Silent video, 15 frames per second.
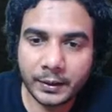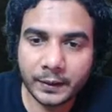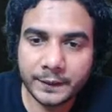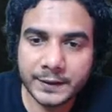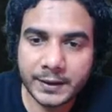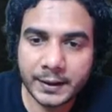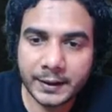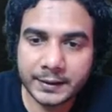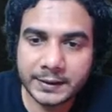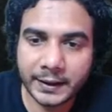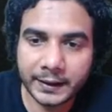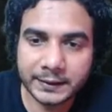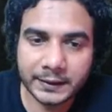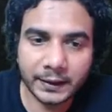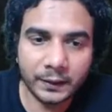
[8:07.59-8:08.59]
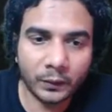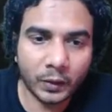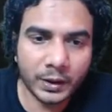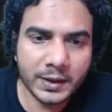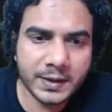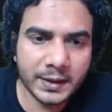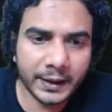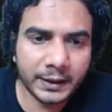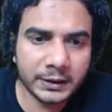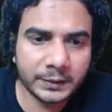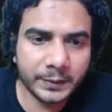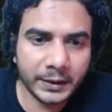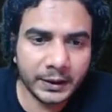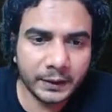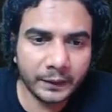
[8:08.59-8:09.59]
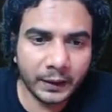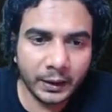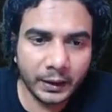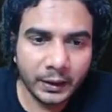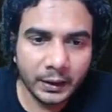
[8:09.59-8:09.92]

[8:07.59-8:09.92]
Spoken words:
of Z is X. And what is X, by the way?